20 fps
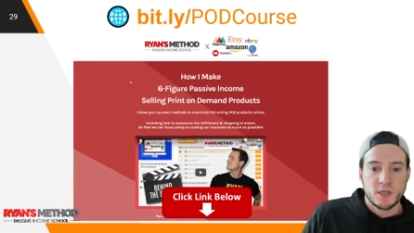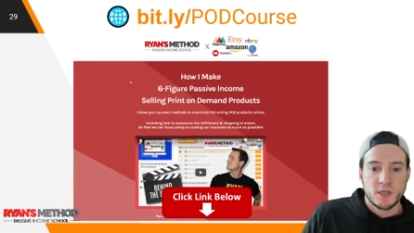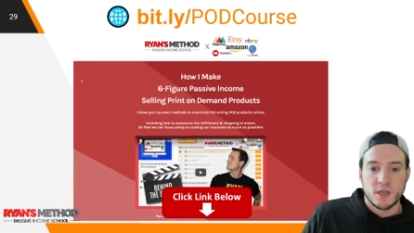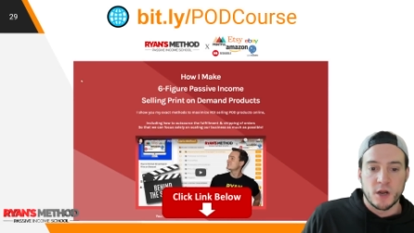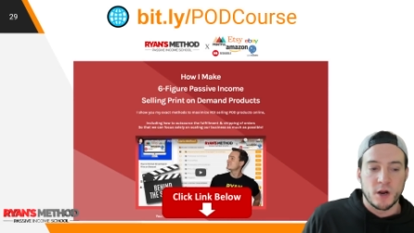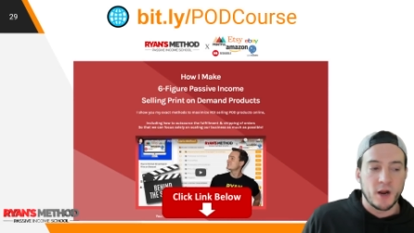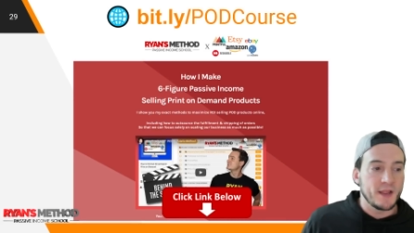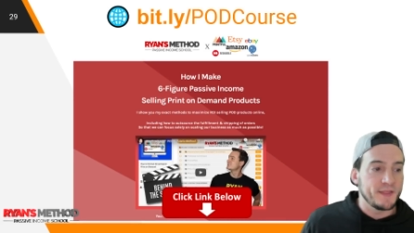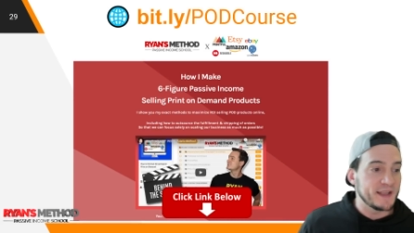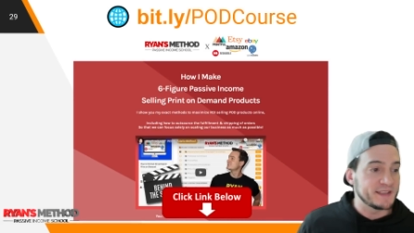
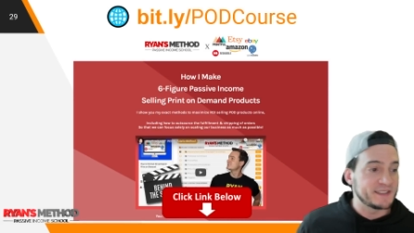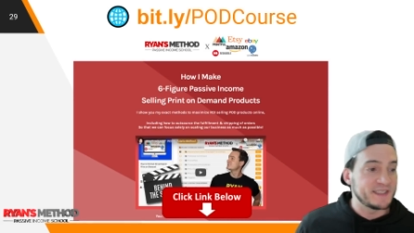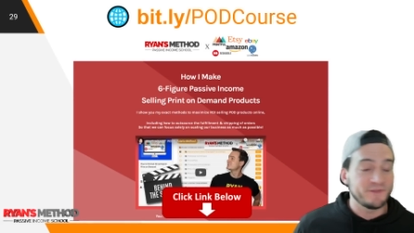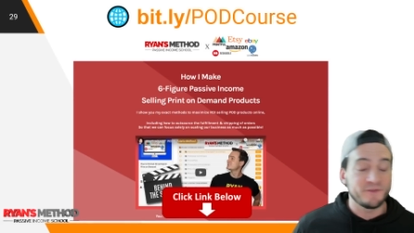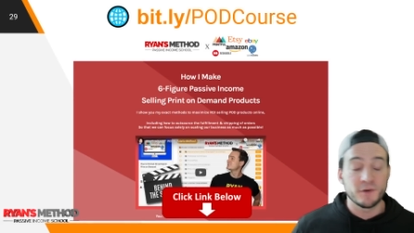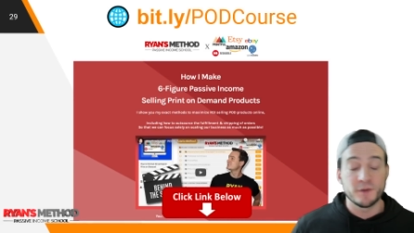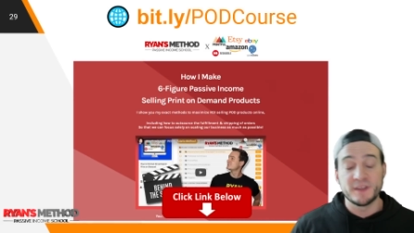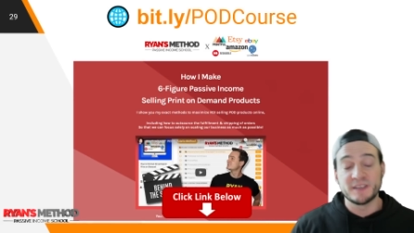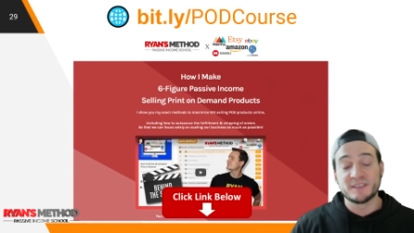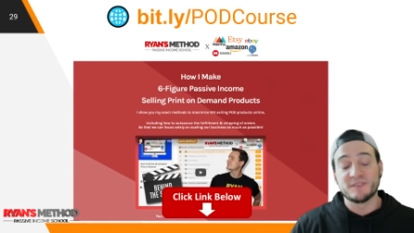All right, and that's it
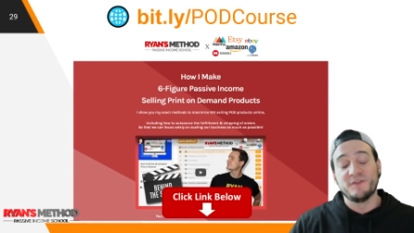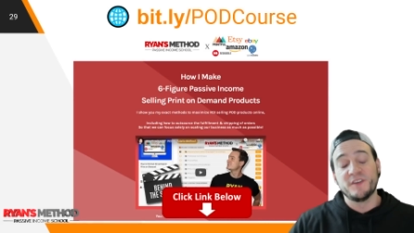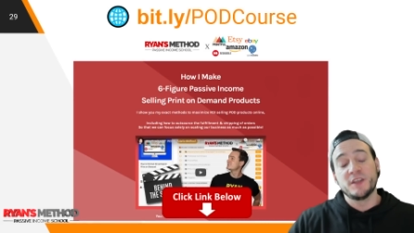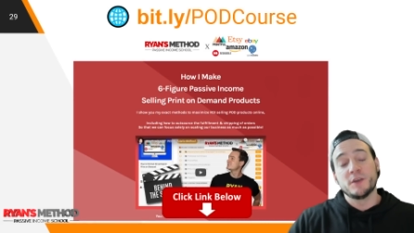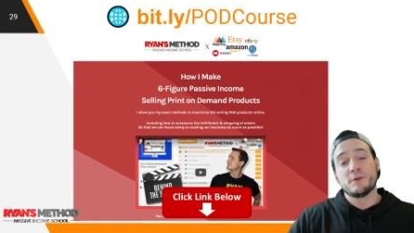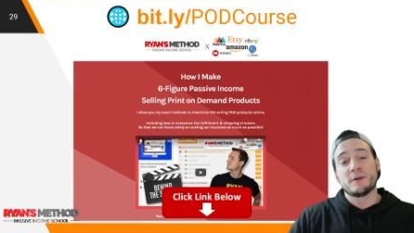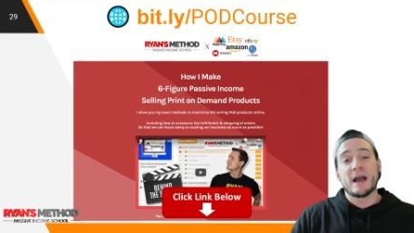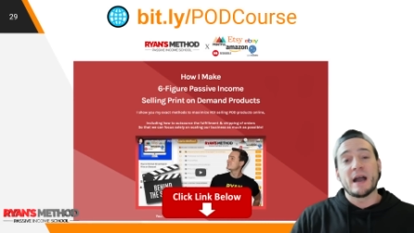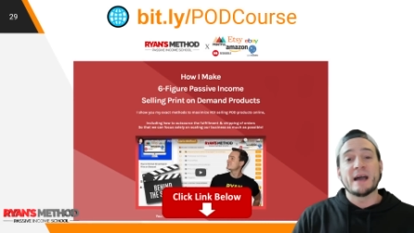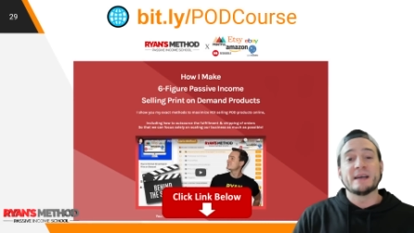for this
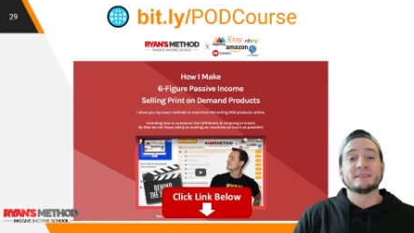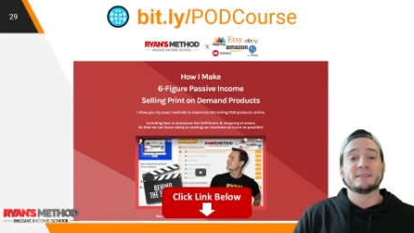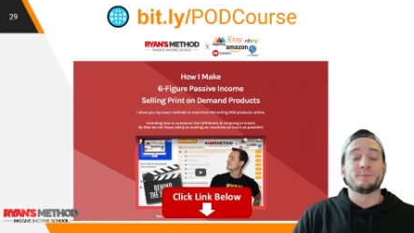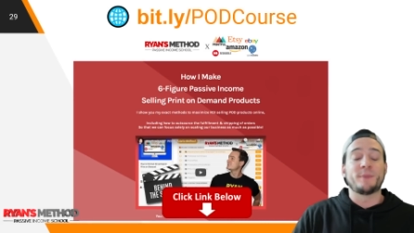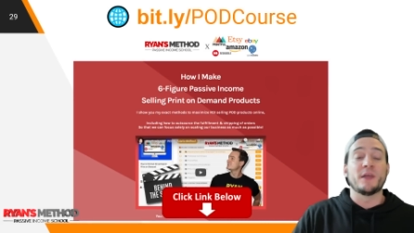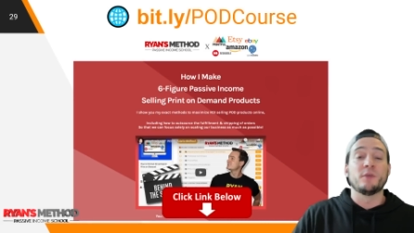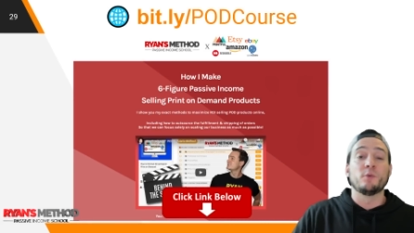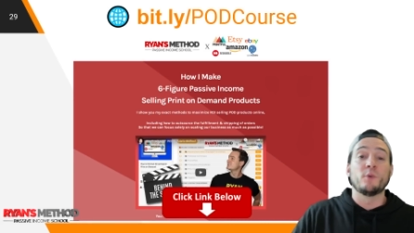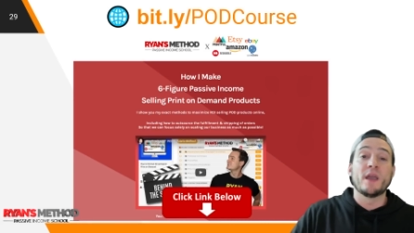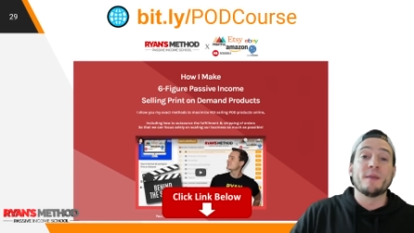video, guys.
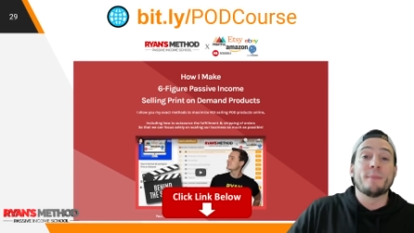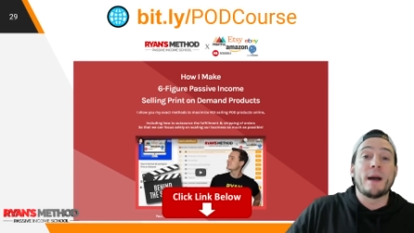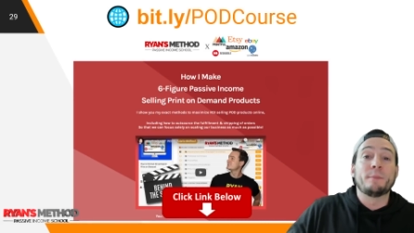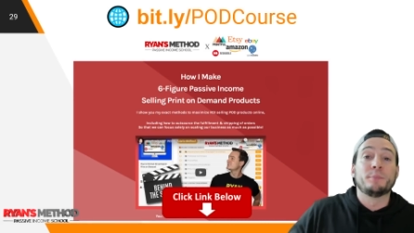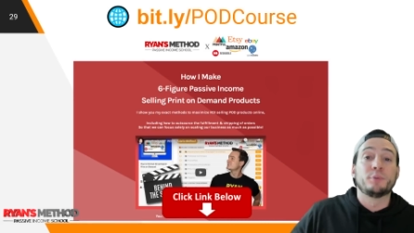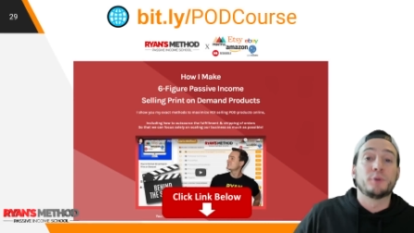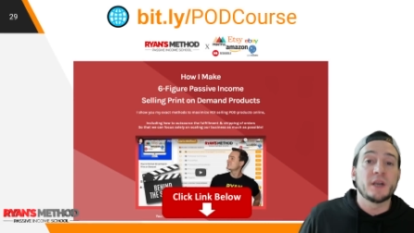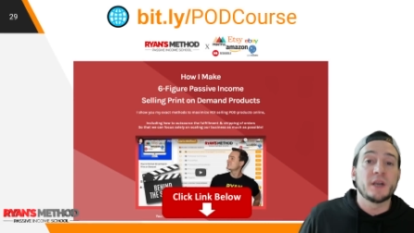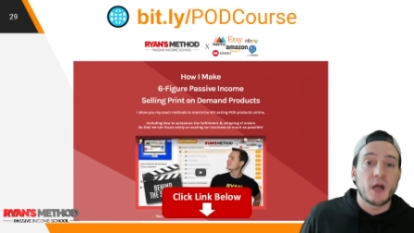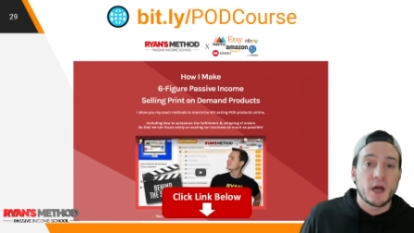By the way, my
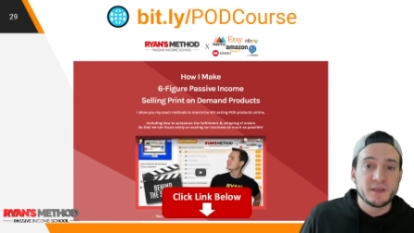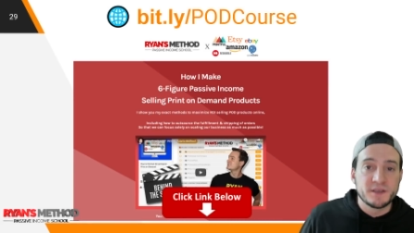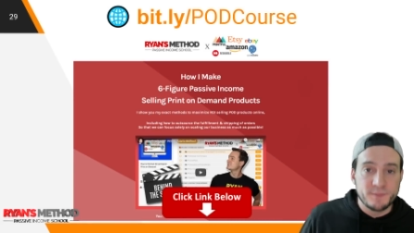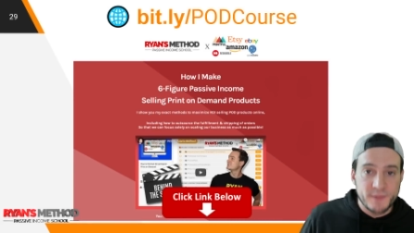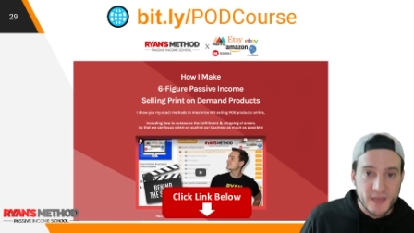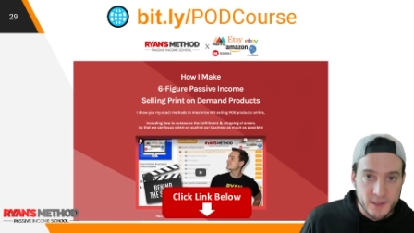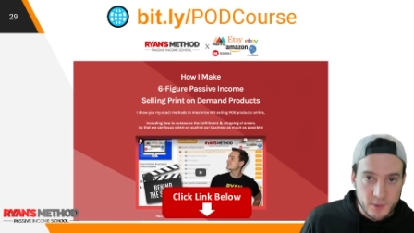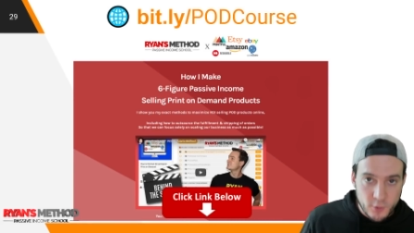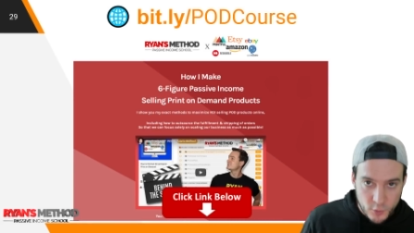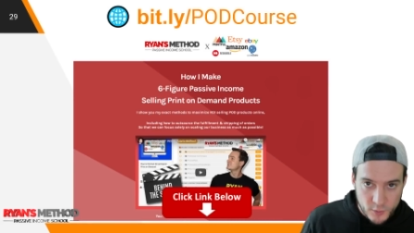print on
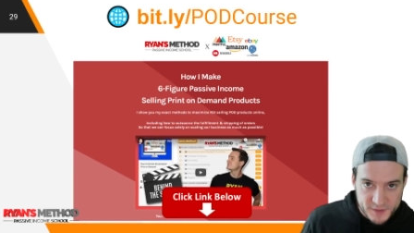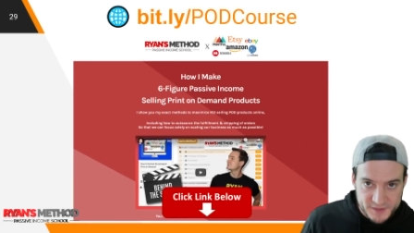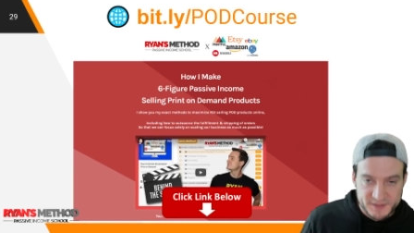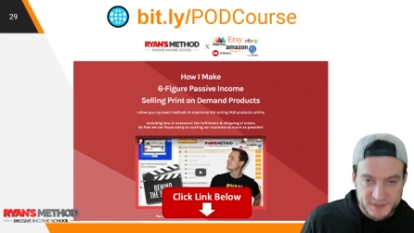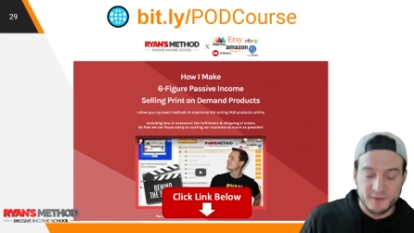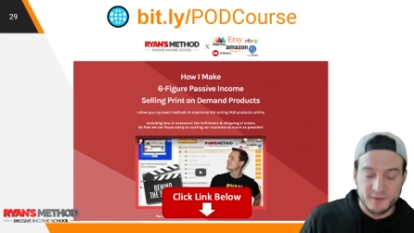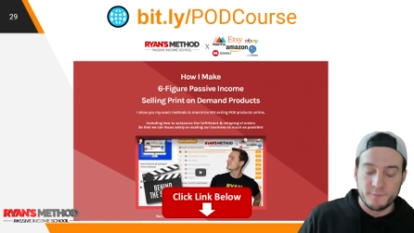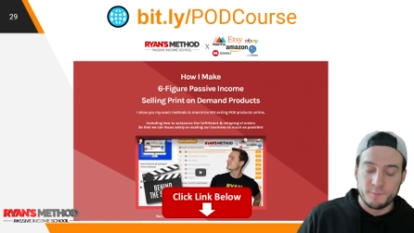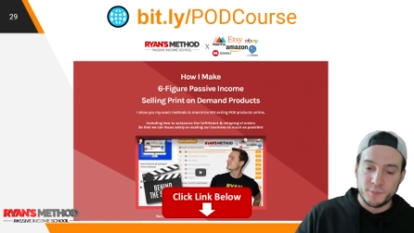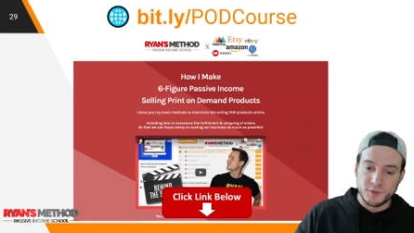demand
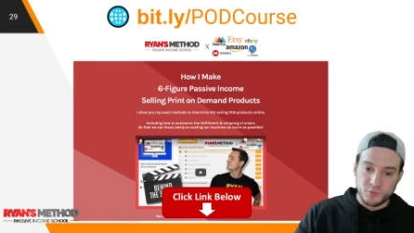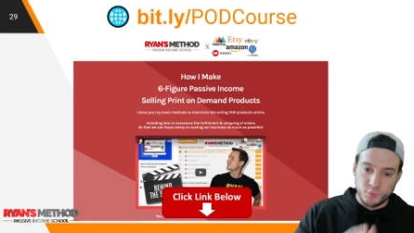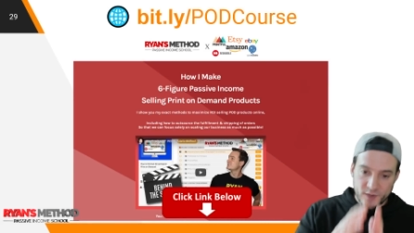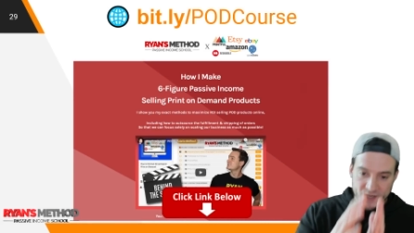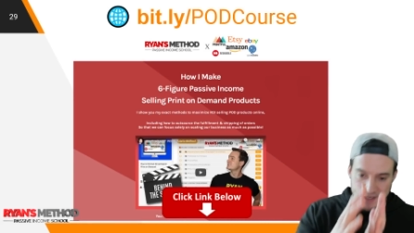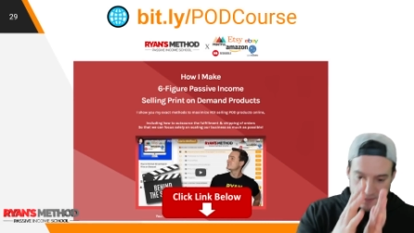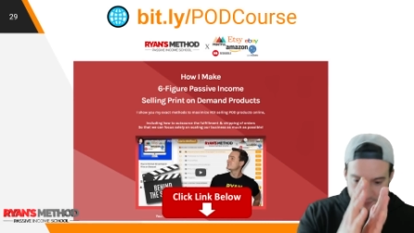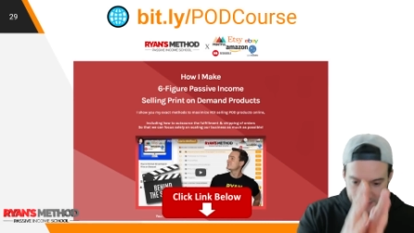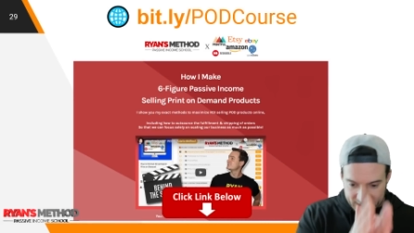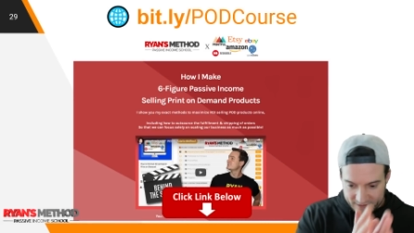course
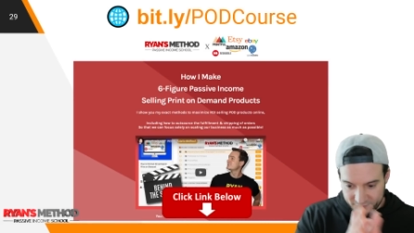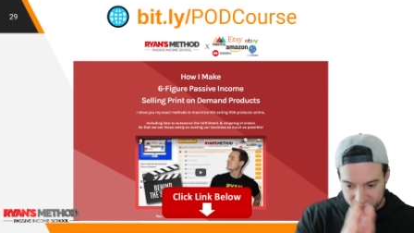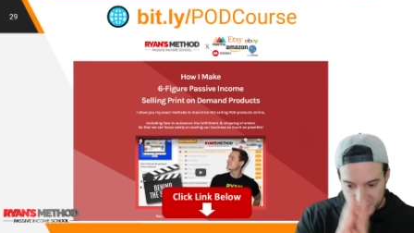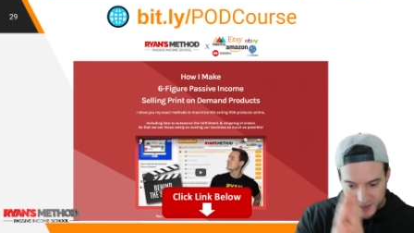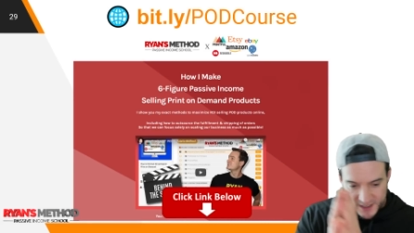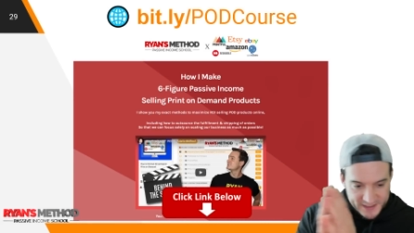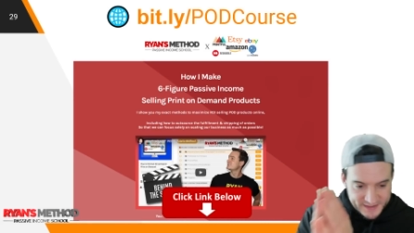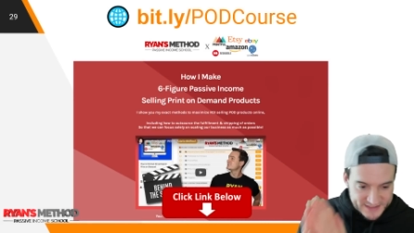between Black Friday,